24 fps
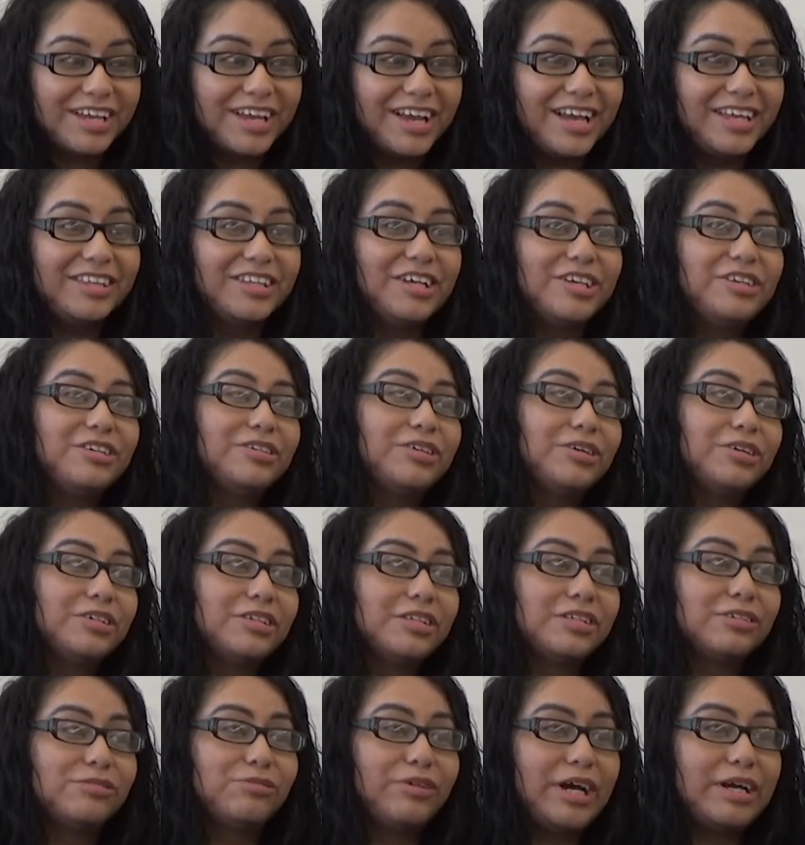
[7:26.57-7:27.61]
And then you go to
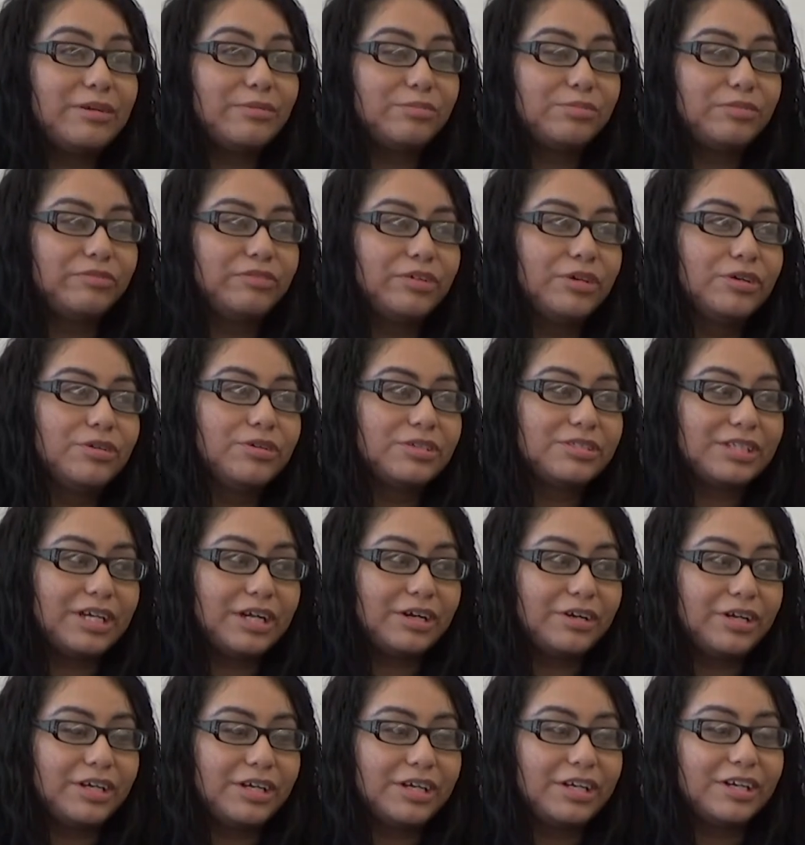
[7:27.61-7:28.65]
the white folks
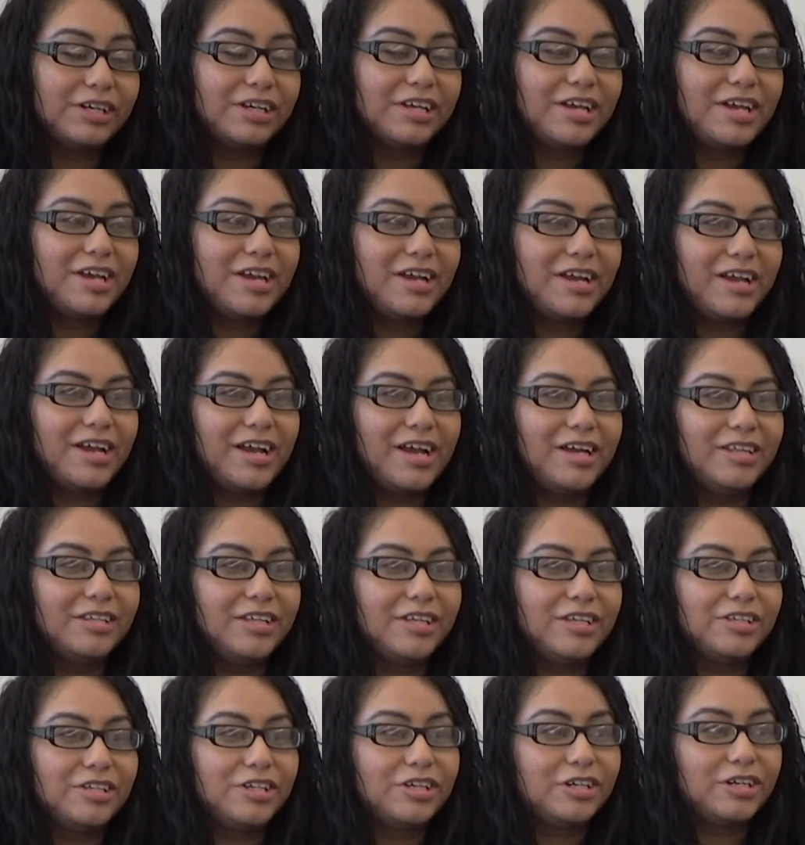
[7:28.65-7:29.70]
area, and
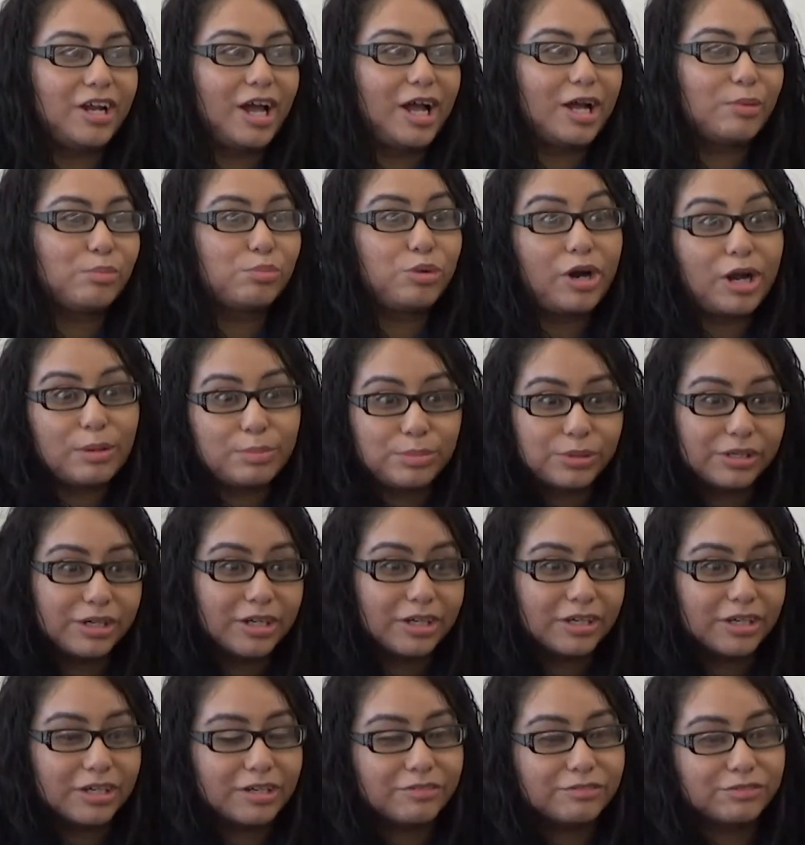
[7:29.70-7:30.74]
then you're not proper
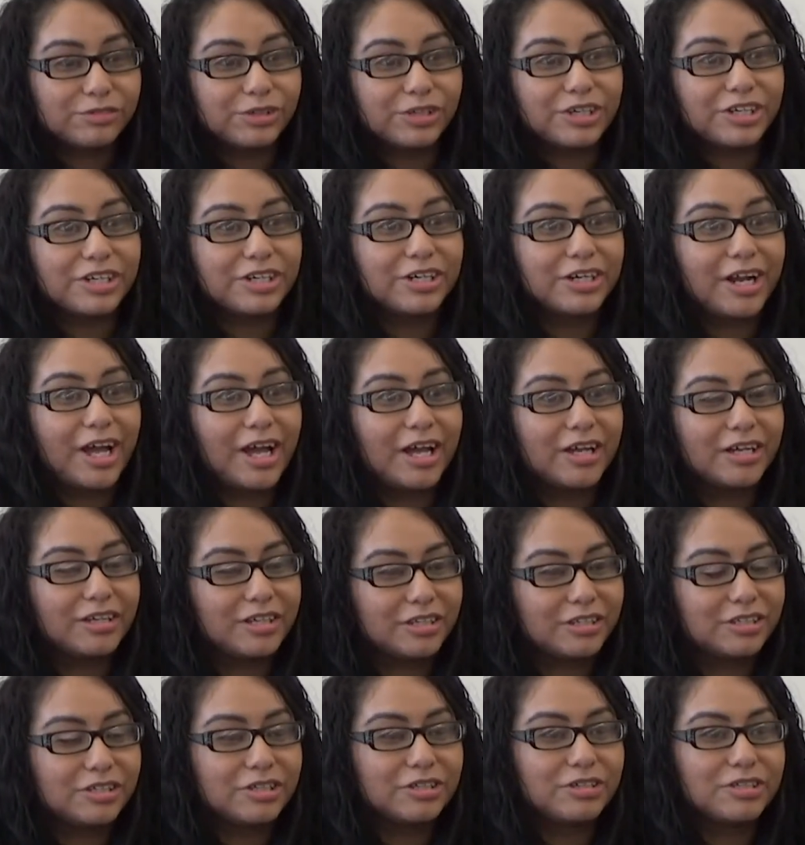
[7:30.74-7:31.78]
enough, or you're not,
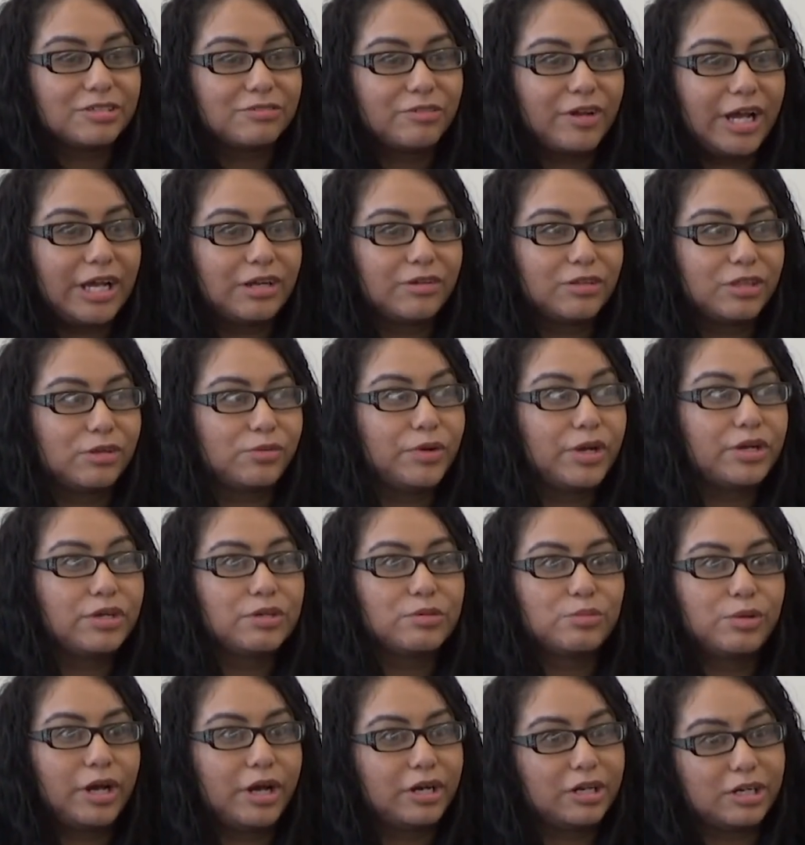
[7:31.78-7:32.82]
it's like the way you're
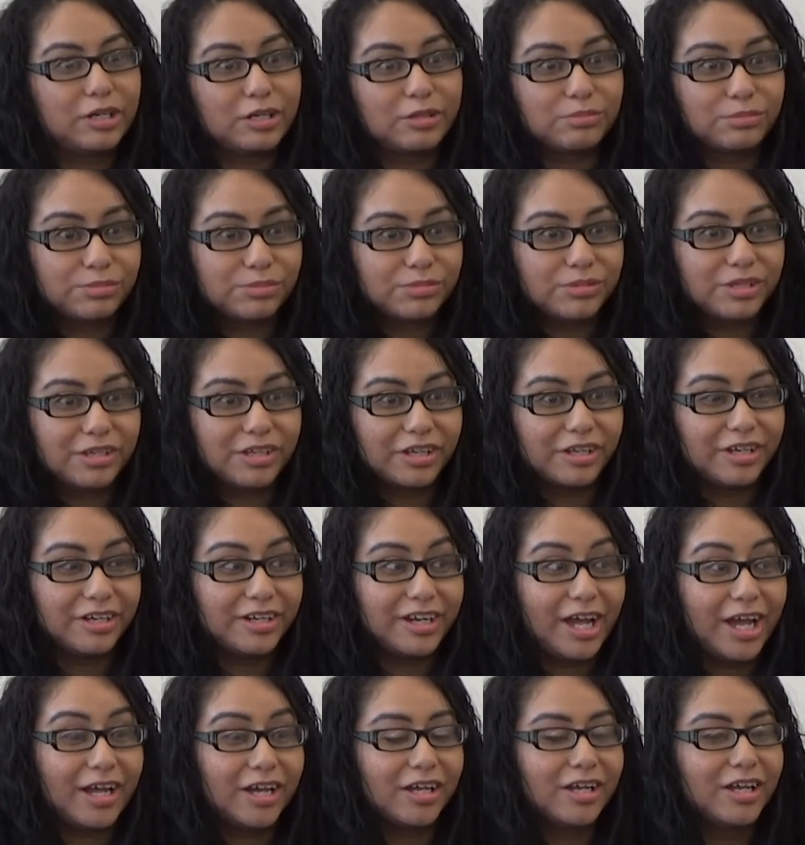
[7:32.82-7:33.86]
brought up. You're
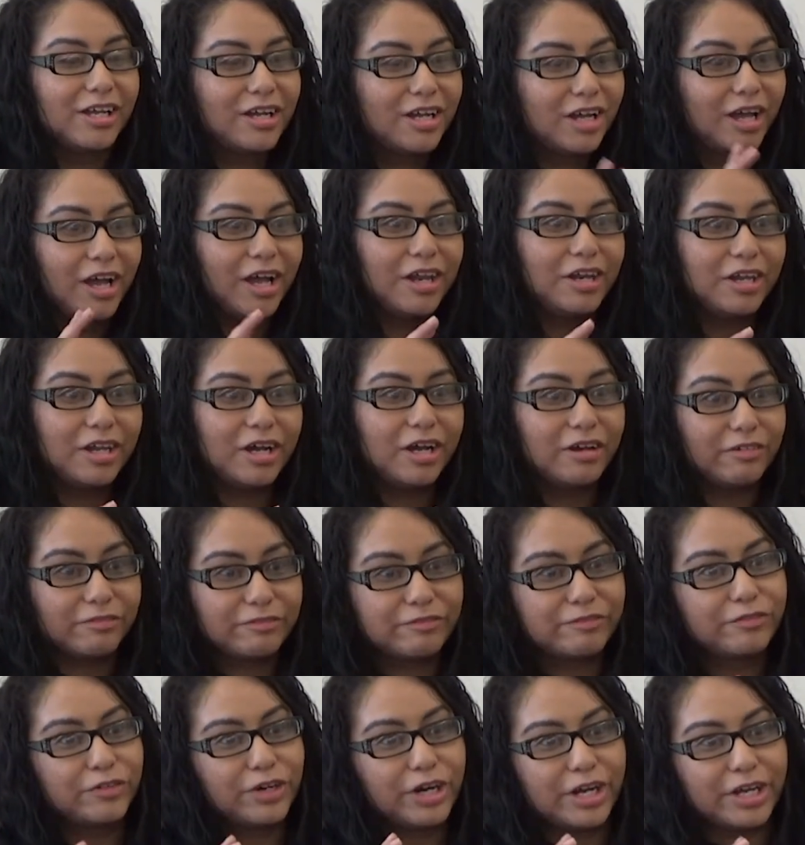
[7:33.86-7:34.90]
not enough
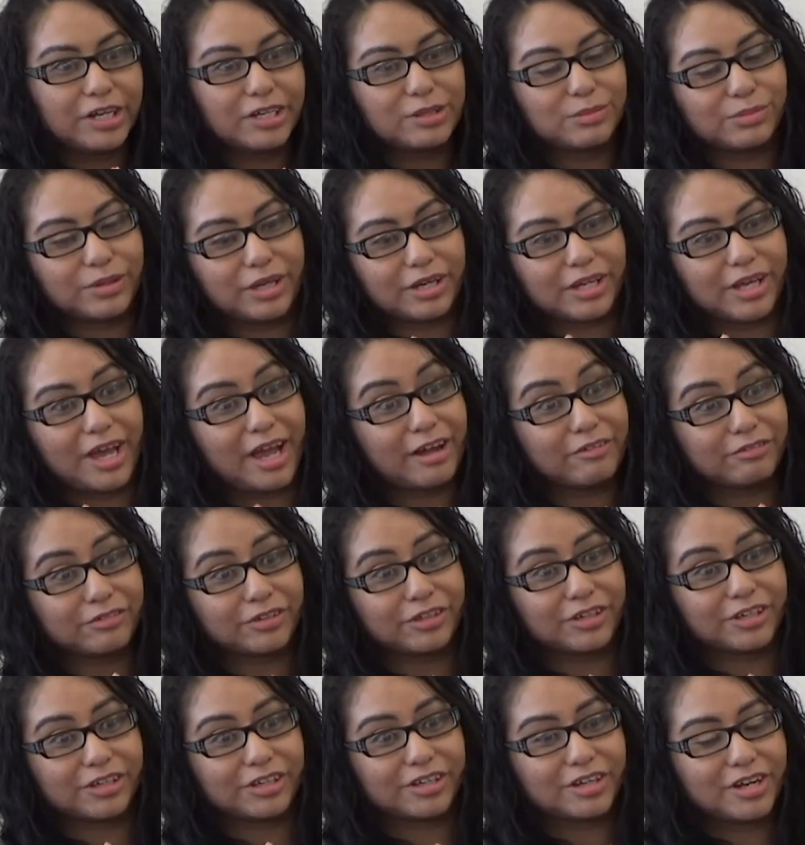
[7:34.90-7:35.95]
for anybody
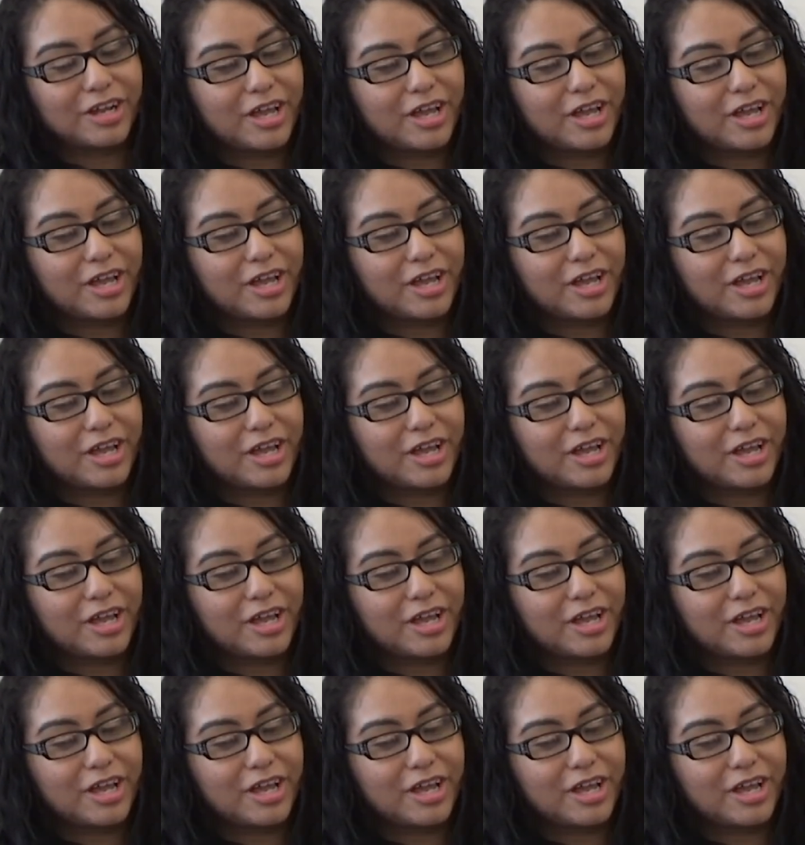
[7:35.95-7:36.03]
ever.